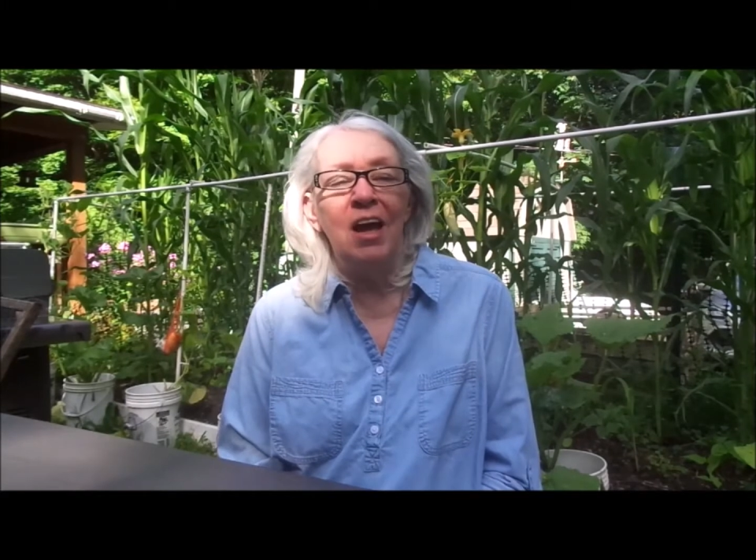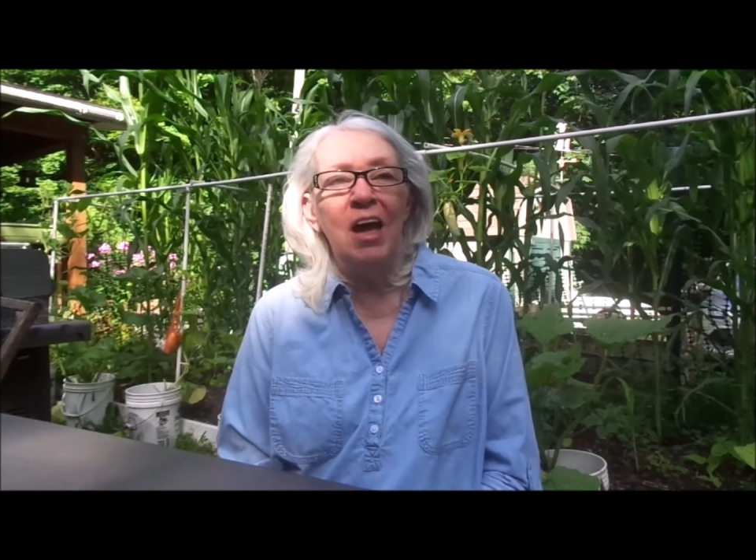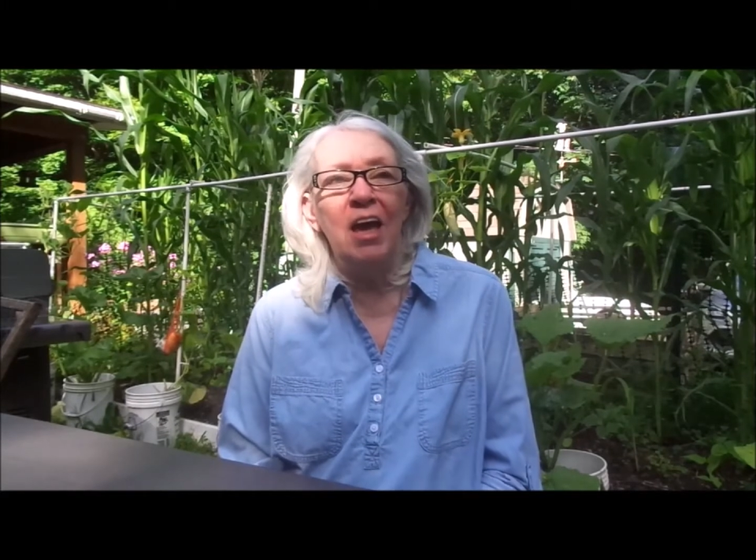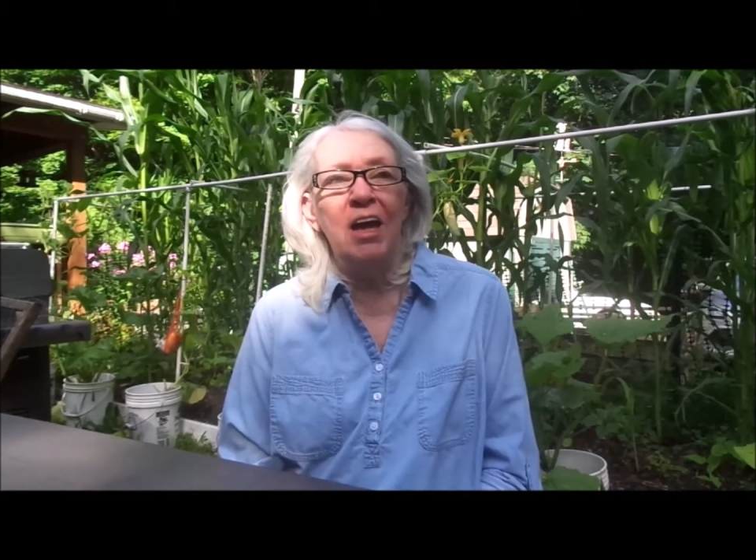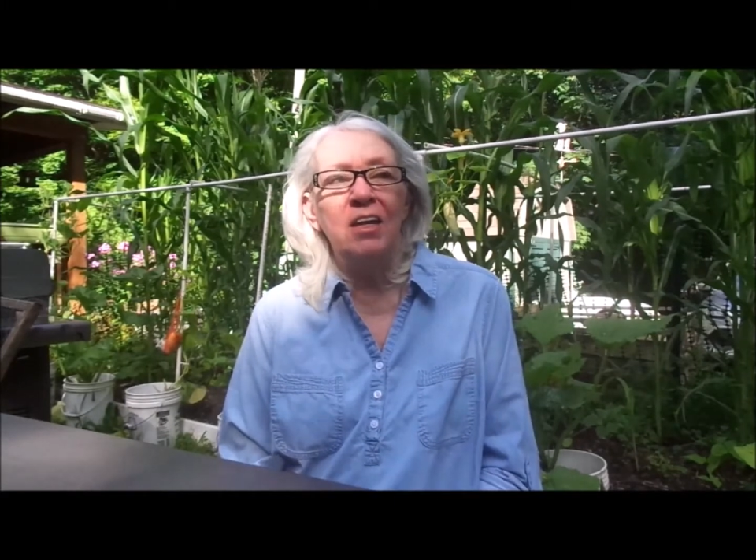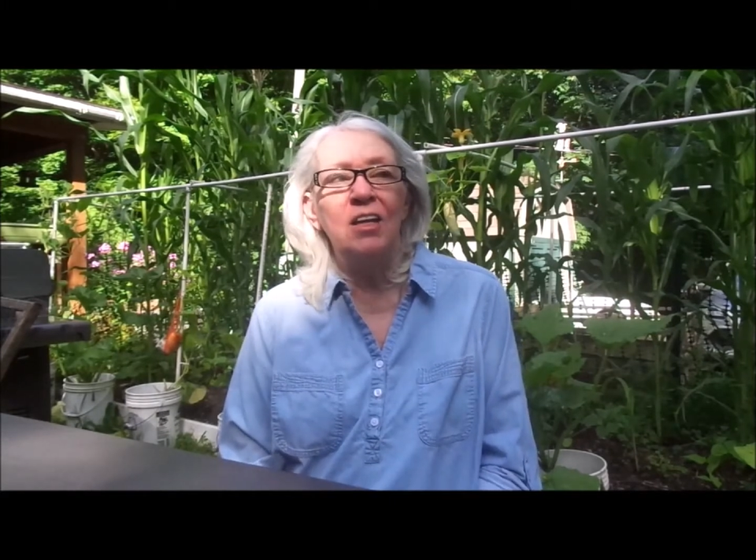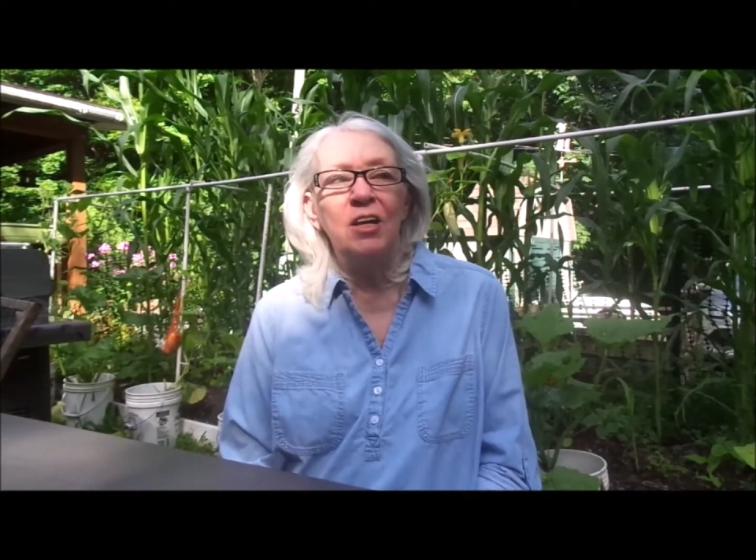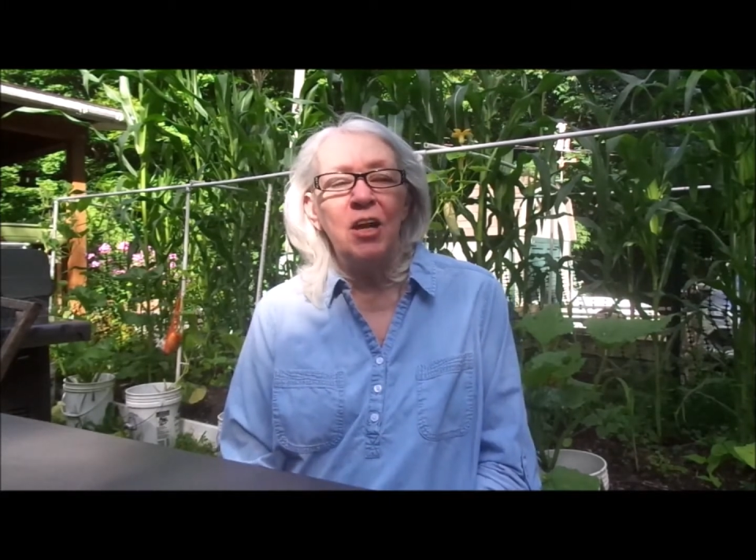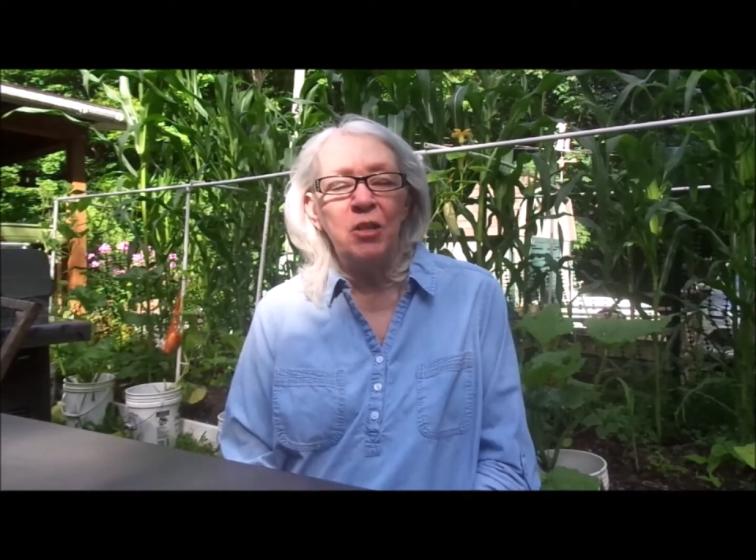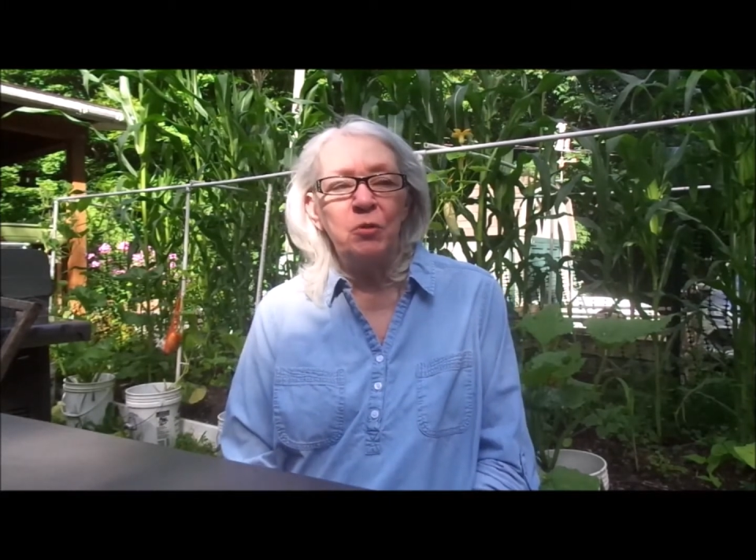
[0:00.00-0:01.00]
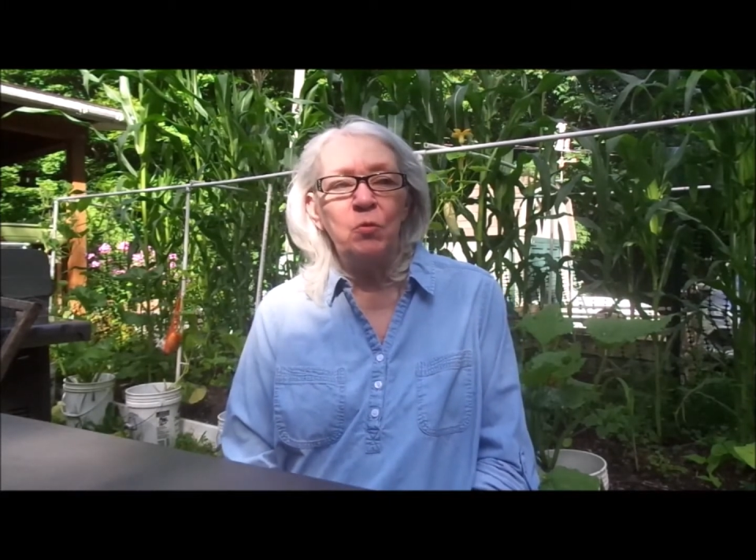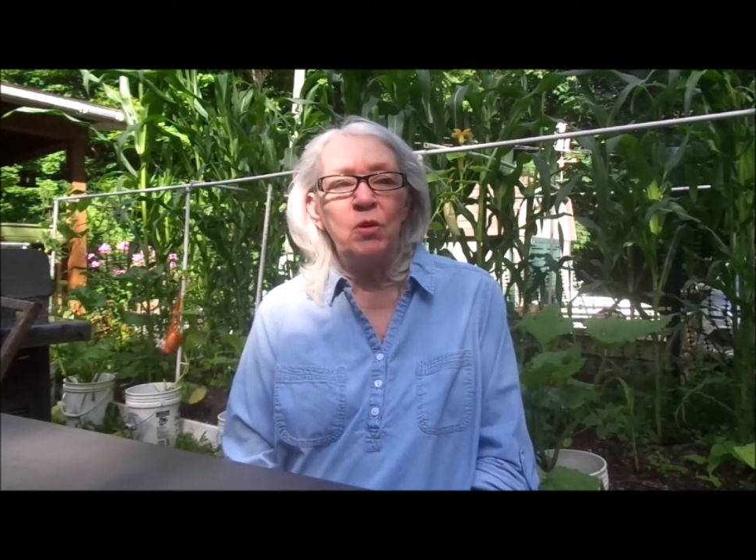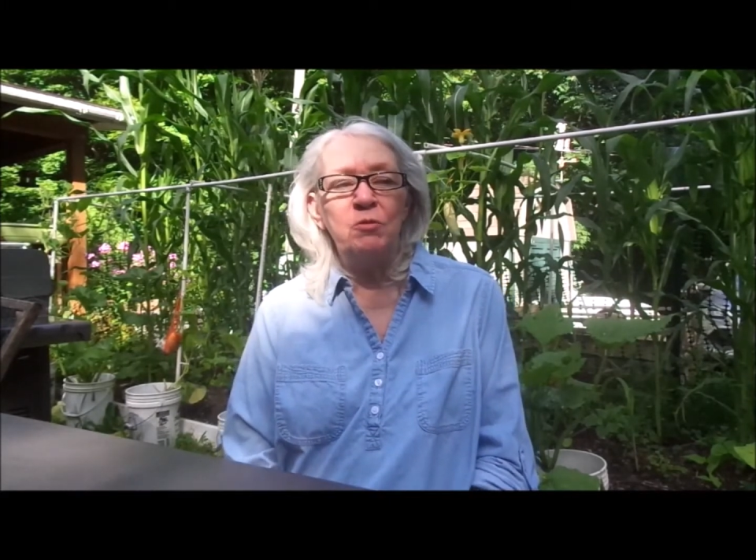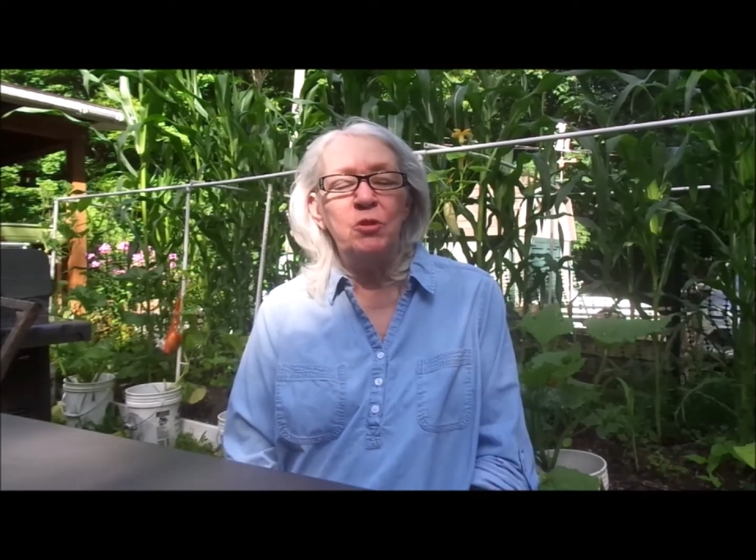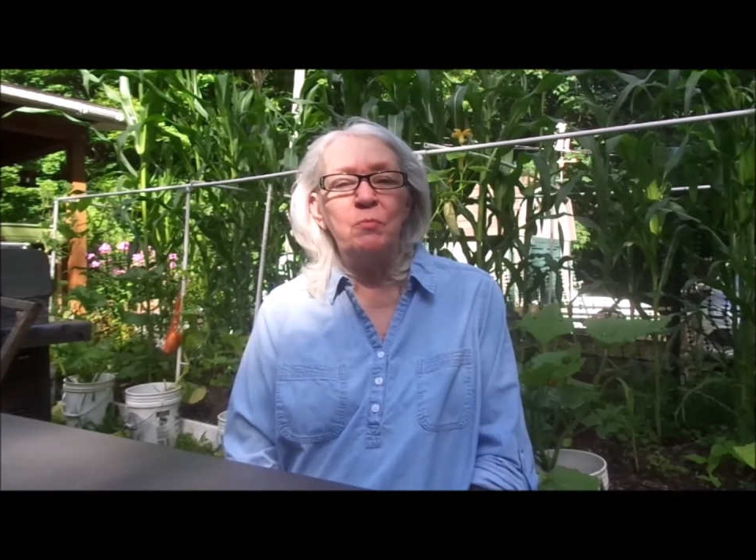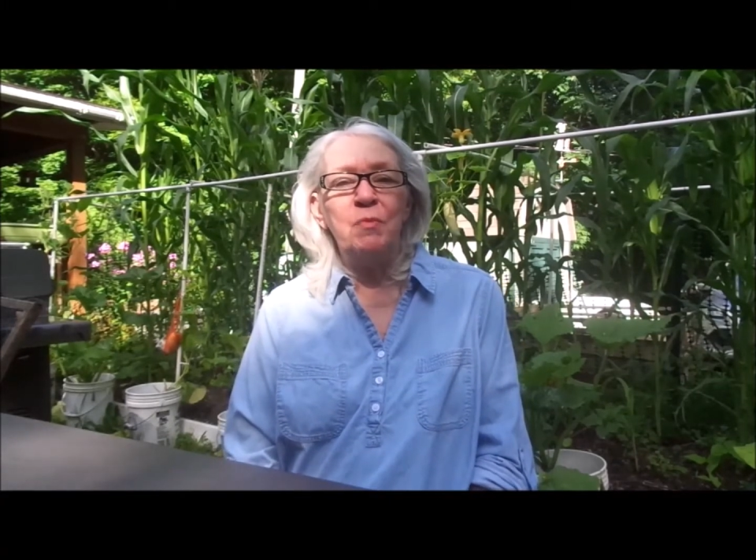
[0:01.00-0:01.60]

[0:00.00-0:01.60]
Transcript: And another one you